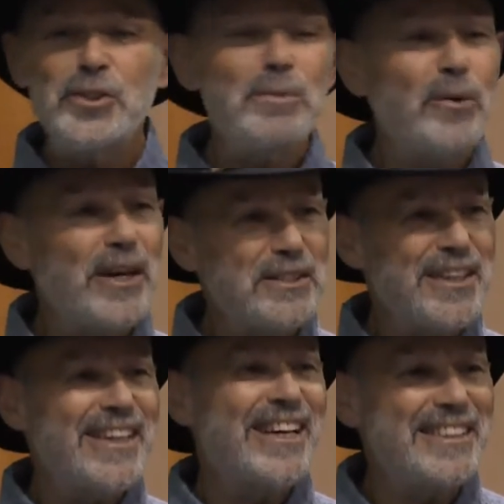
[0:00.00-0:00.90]
You'll be washing
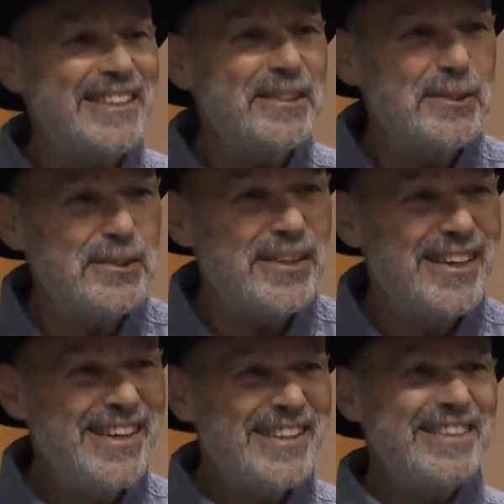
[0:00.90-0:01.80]
a lot of dishes
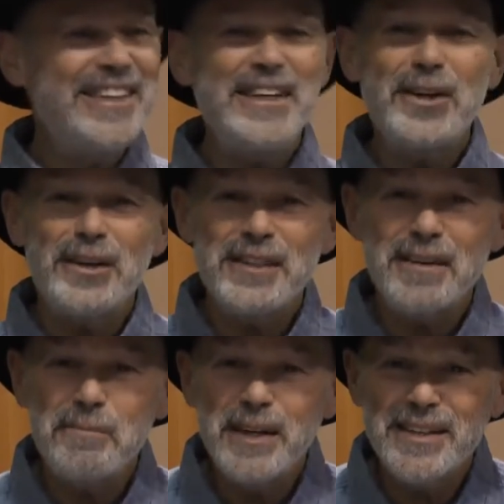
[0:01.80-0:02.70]
to eat off
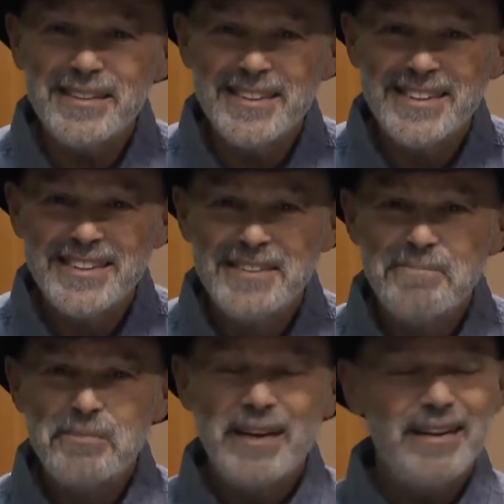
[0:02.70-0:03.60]
that meal
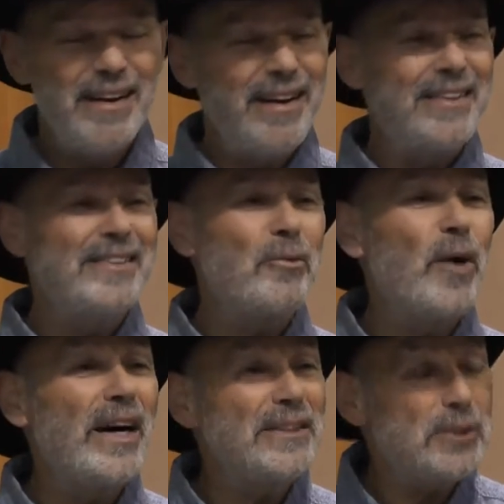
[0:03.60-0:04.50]
and the
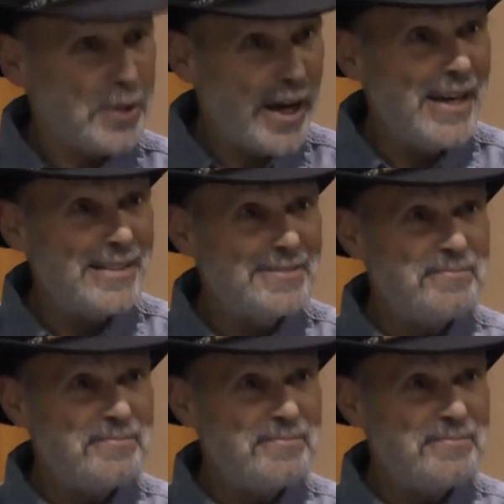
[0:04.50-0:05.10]
wine that you had.